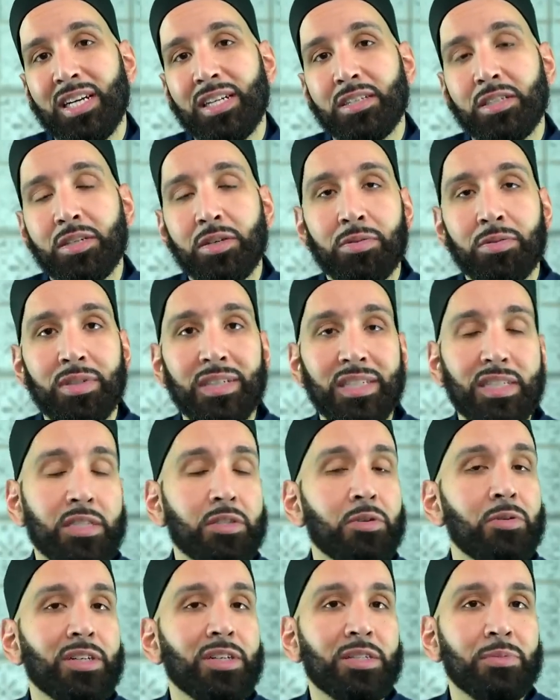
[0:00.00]
So this is
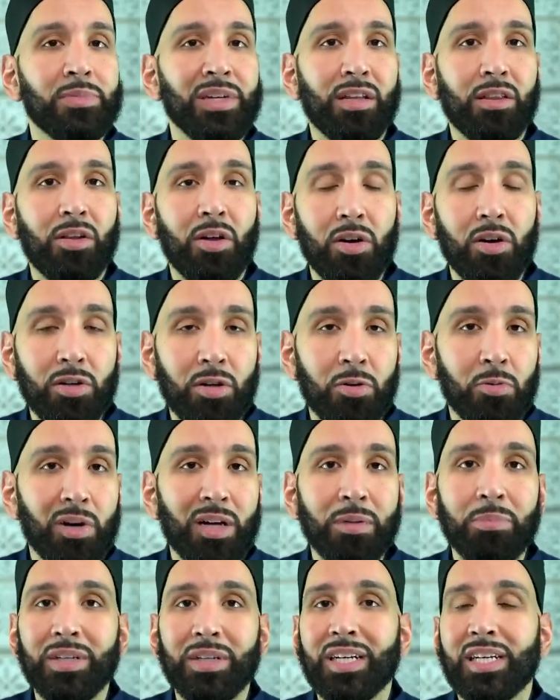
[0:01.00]
going to be a longer
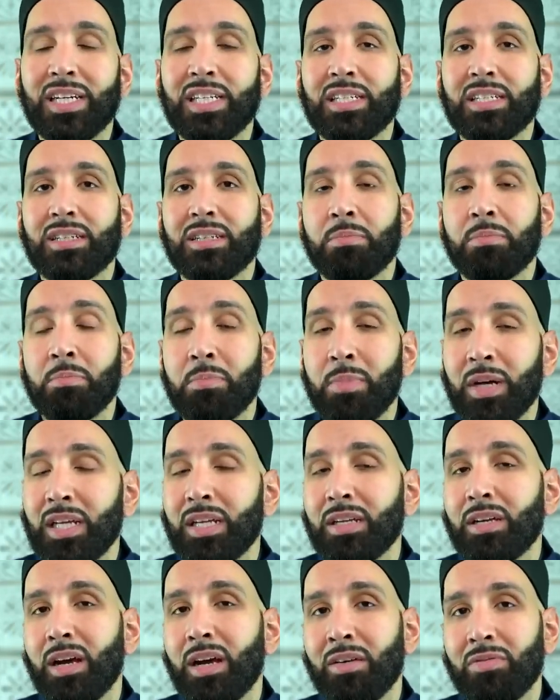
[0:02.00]
one because
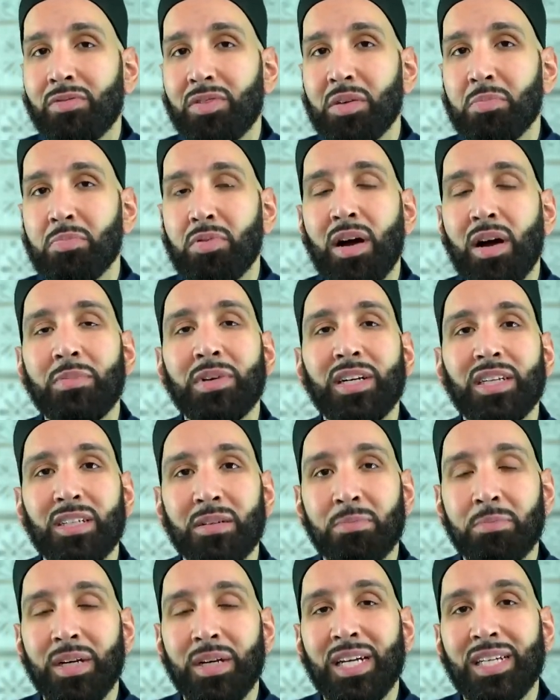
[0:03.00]
many of the prominent
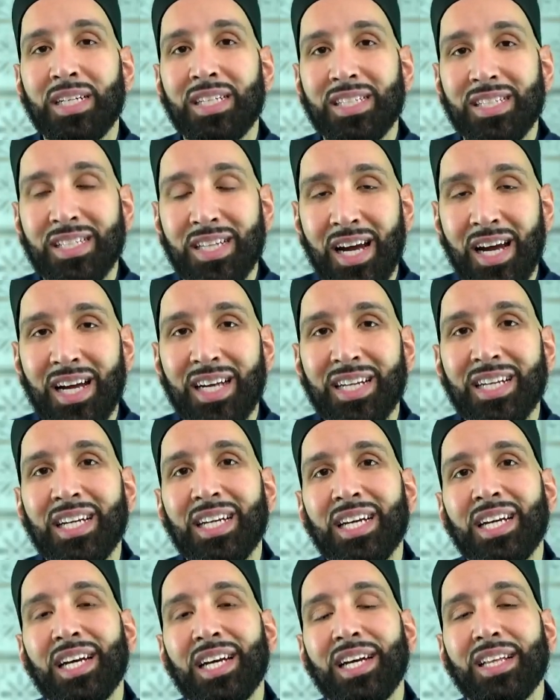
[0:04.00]
companions died
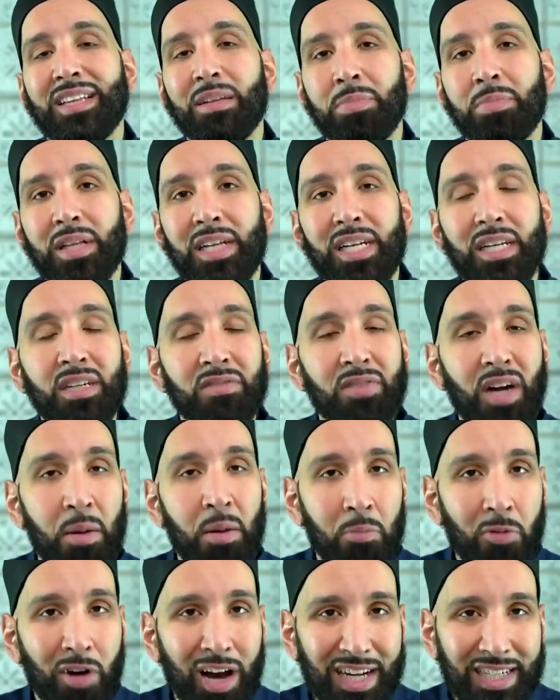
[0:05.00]
in the plague of
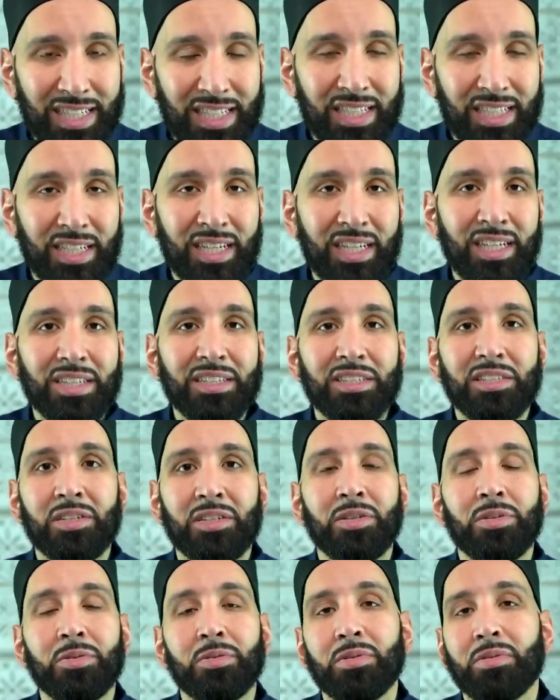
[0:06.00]
Amwas.
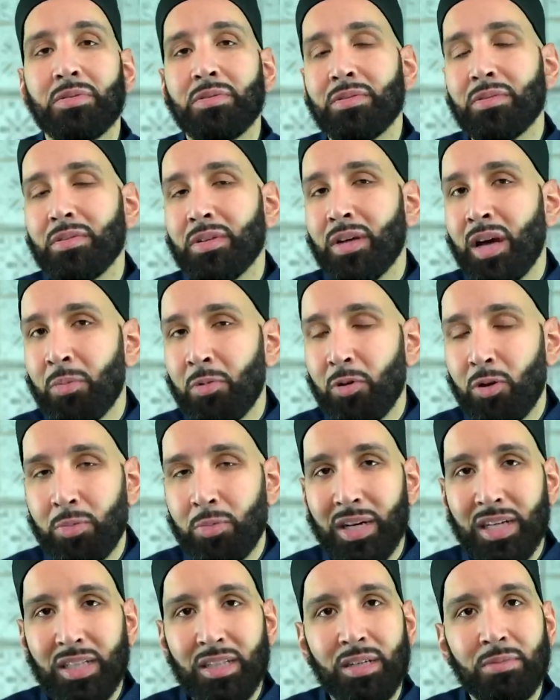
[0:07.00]
So Abu
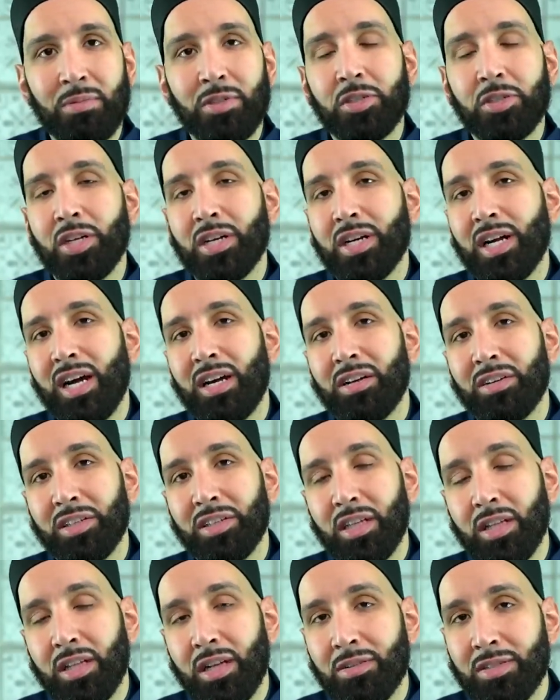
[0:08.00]
Ubaidah ibn Jarrah
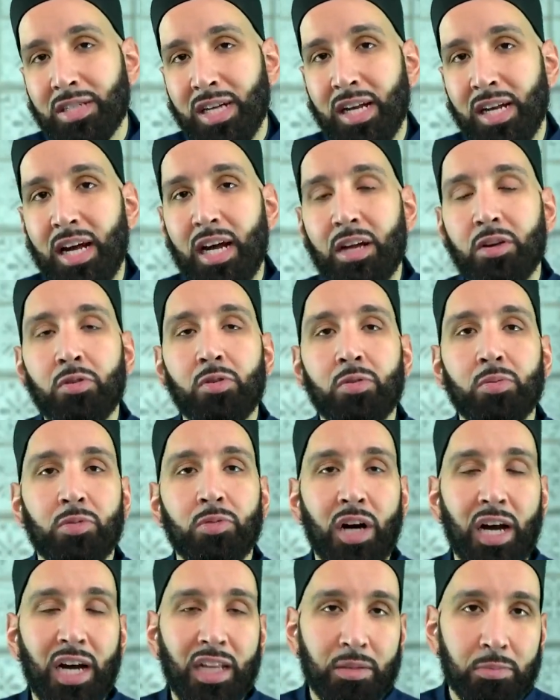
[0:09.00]
radiallahu ta'ala anhu,
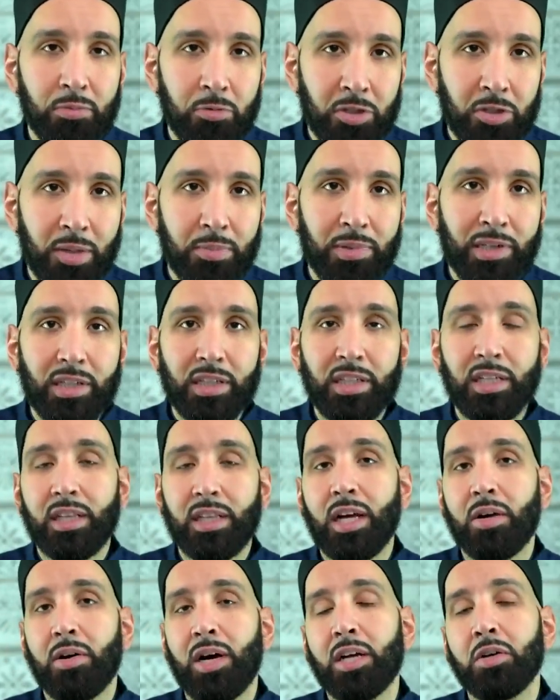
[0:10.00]
Mu'adh ibn Jabal
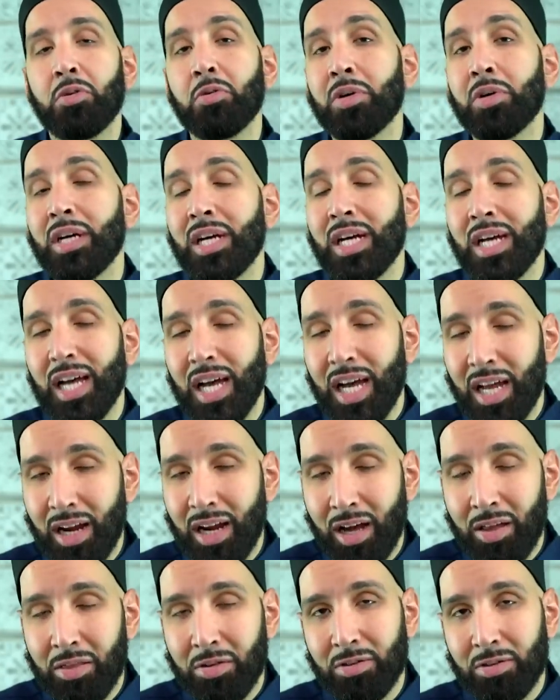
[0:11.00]
radiallahu anhu, and
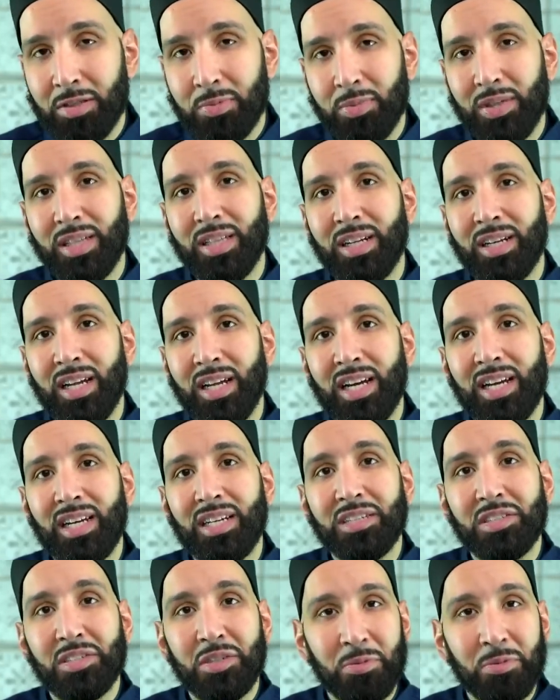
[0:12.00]
others, bi'idhnillah.
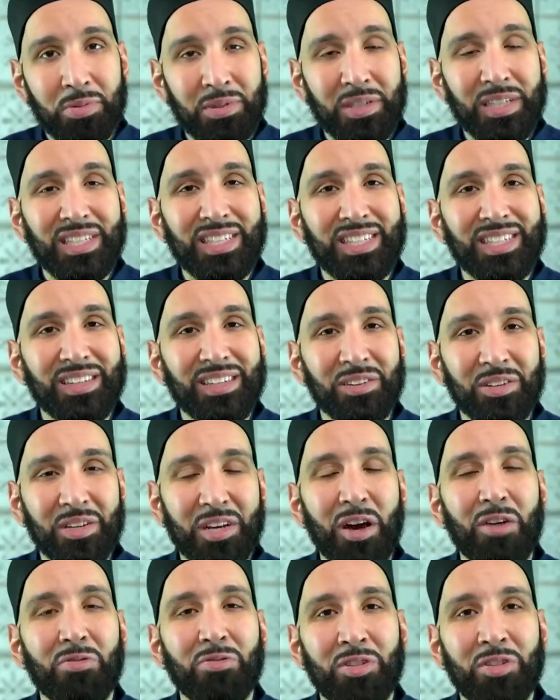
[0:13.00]
So please look
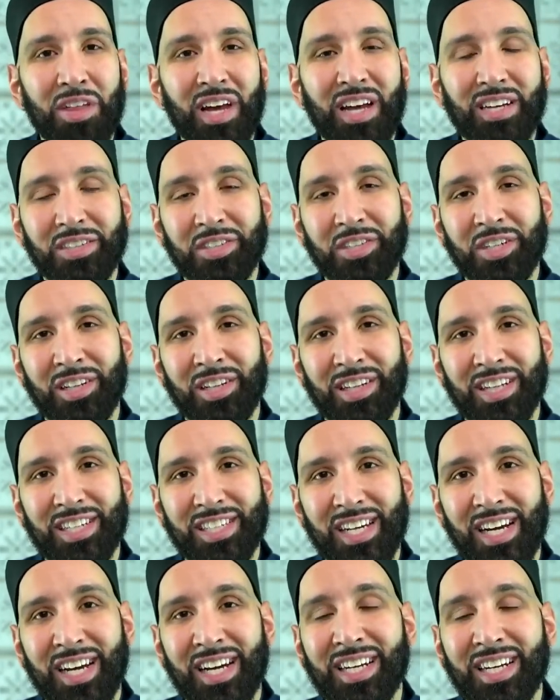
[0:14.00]
out for that, inshallah
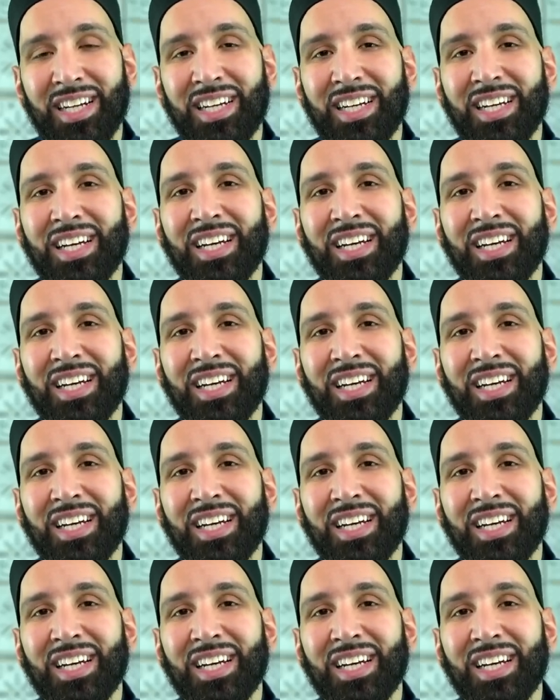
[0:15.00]
ta'ala.